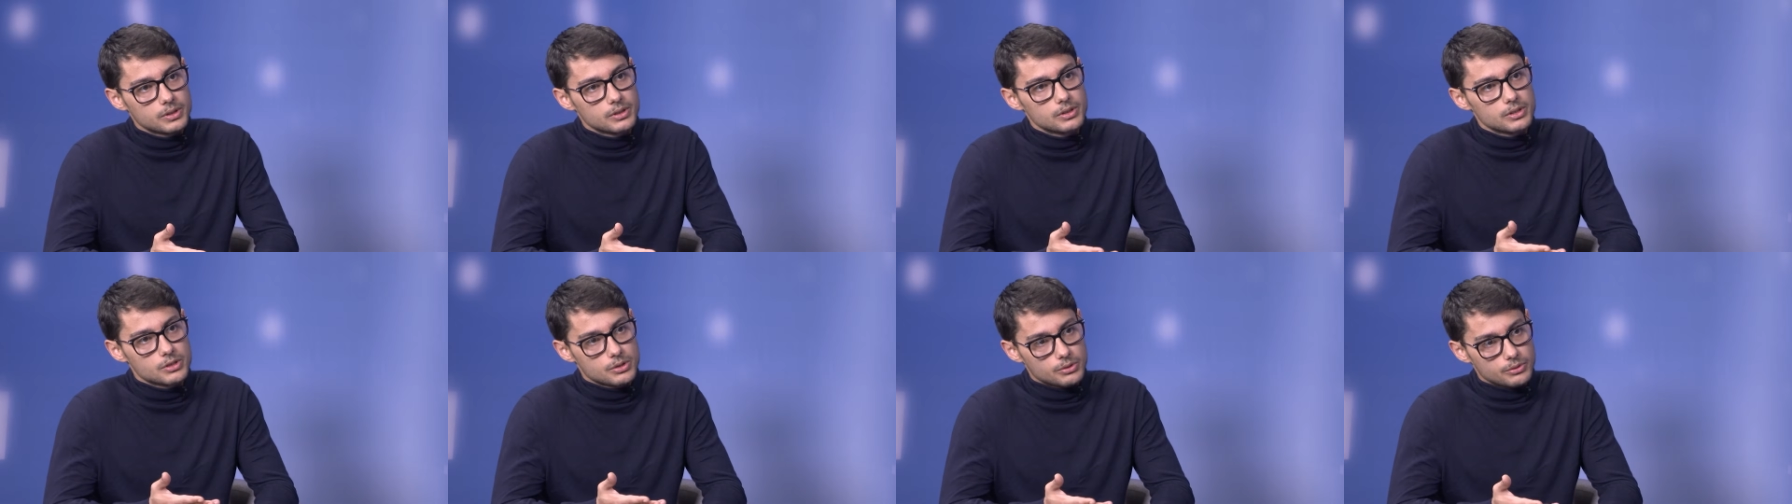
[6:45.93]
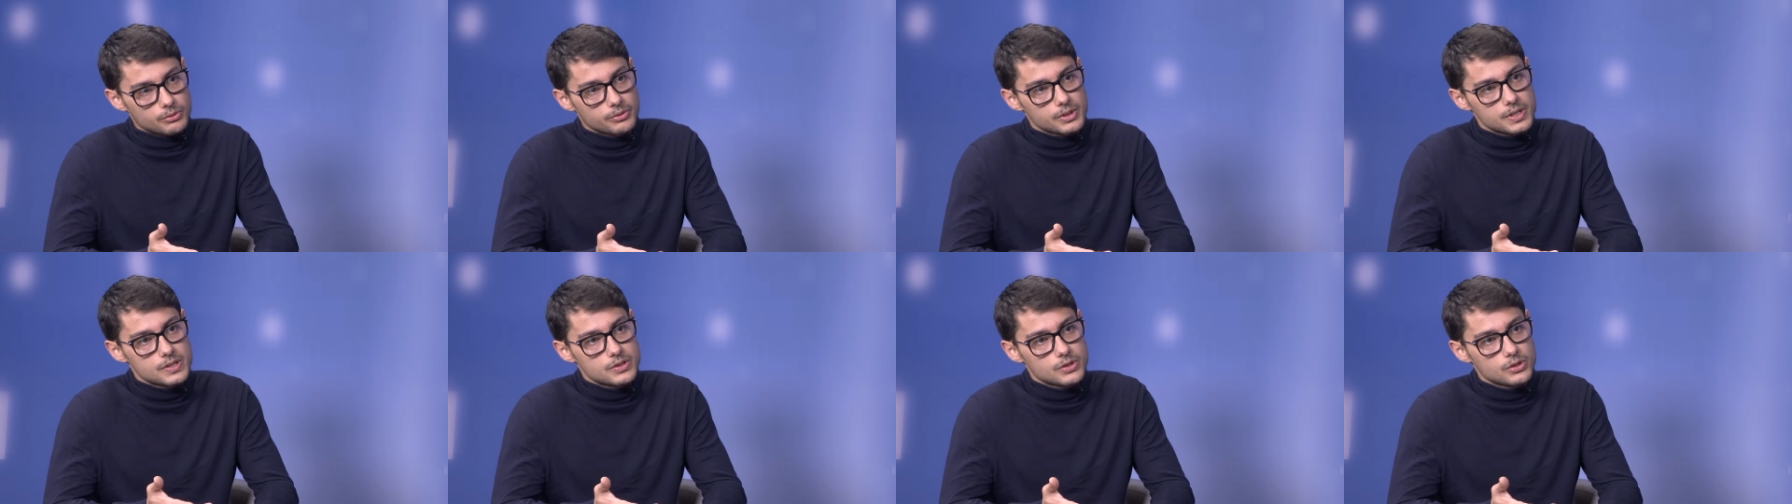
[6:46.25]
your
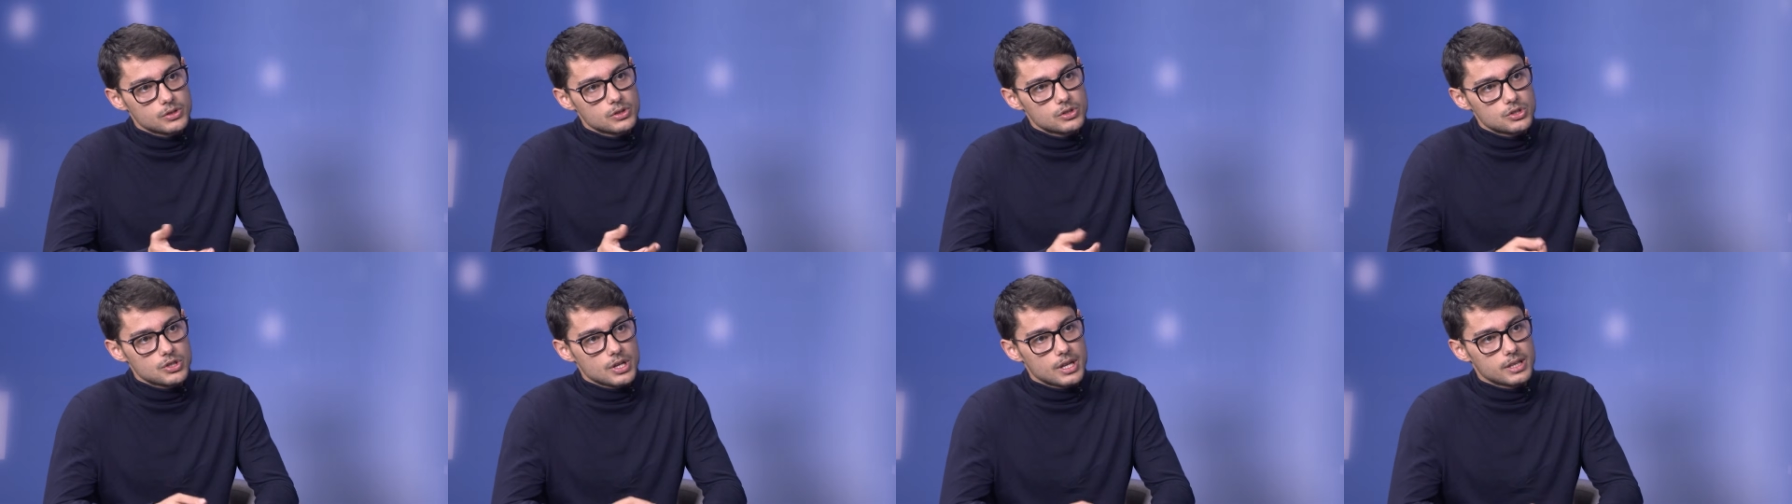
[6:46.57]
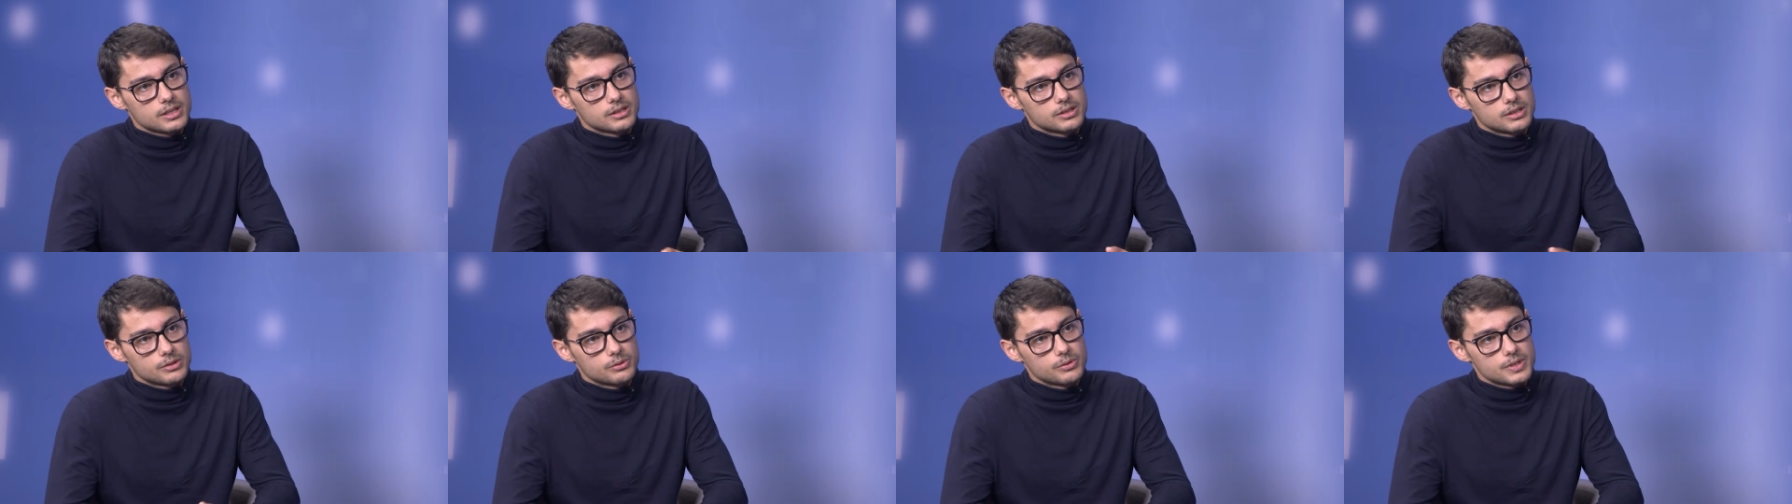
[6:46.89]
research,
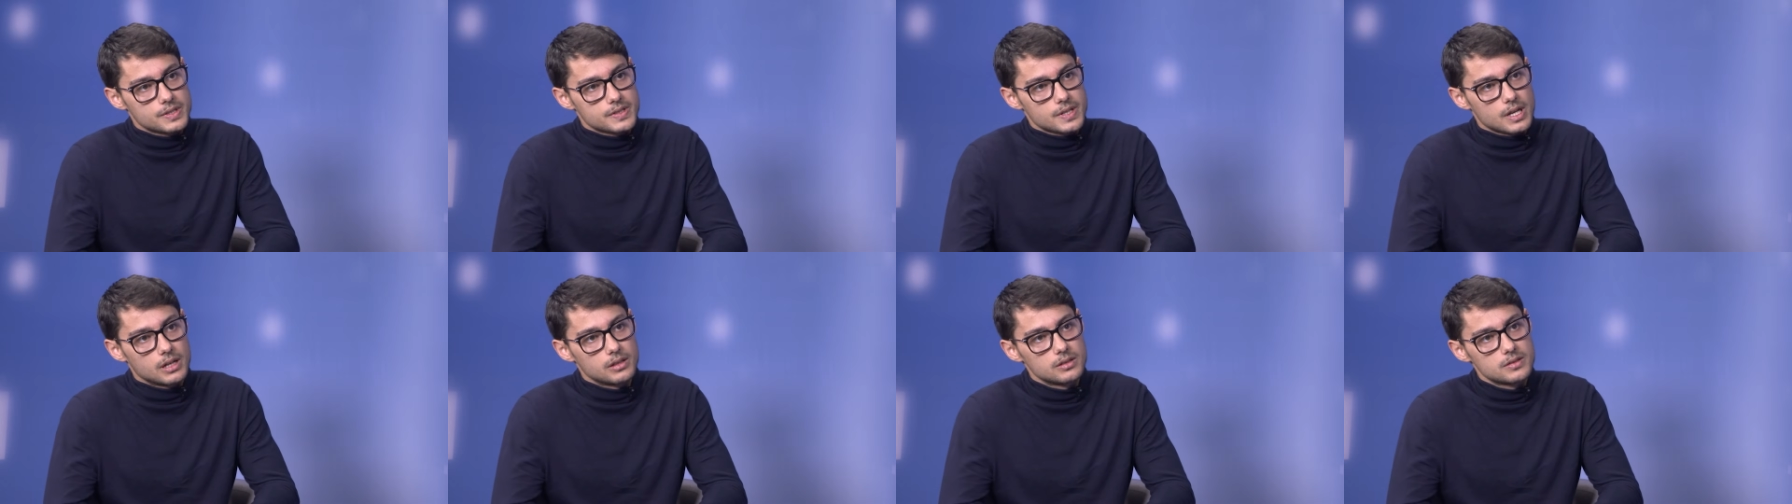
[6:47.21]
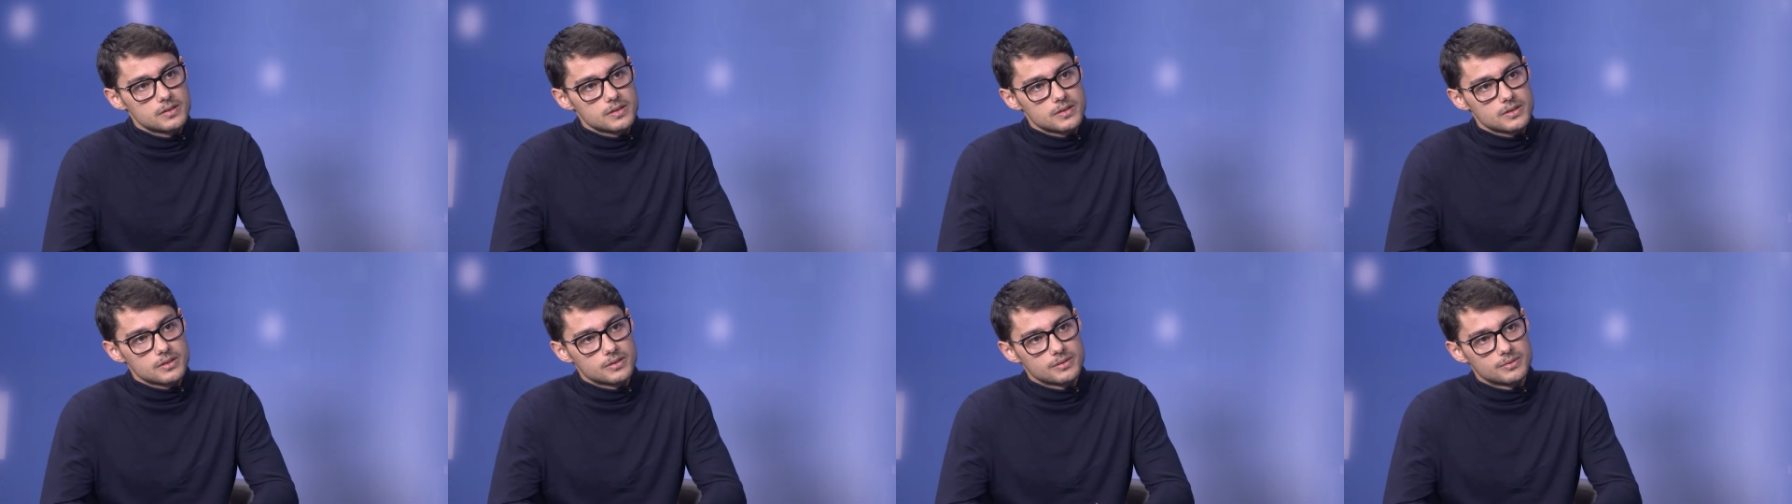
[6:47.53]
and the
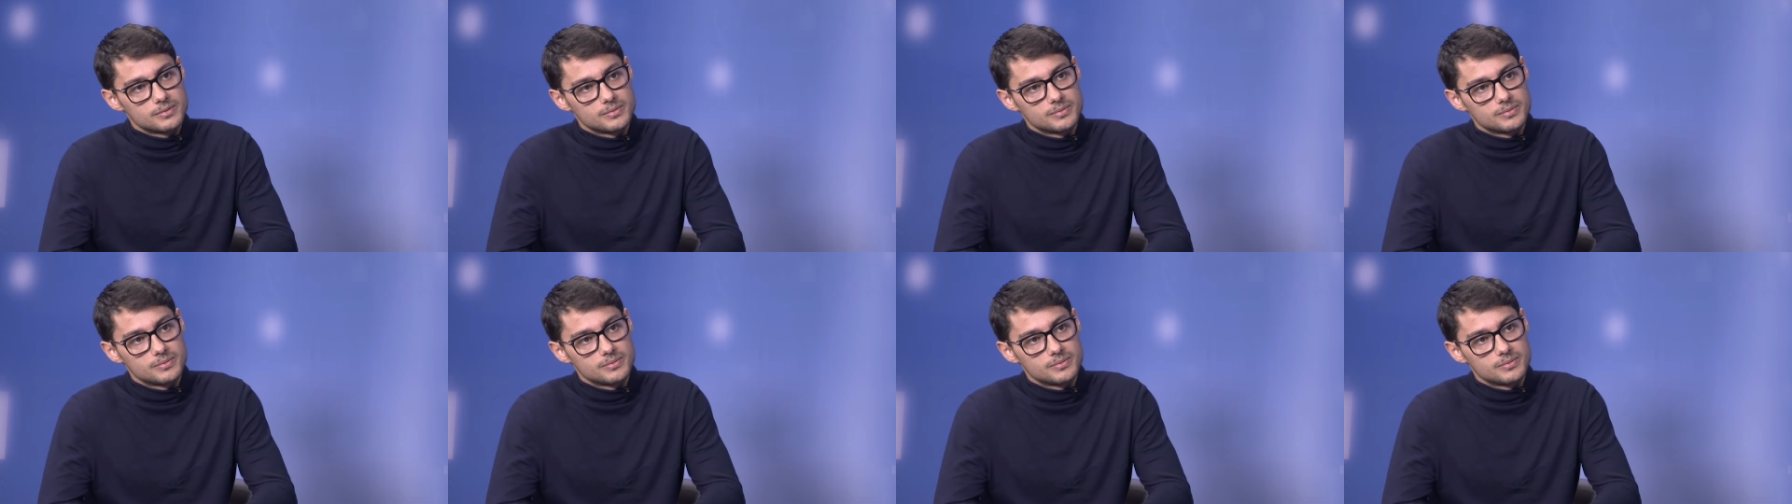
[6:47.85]
results?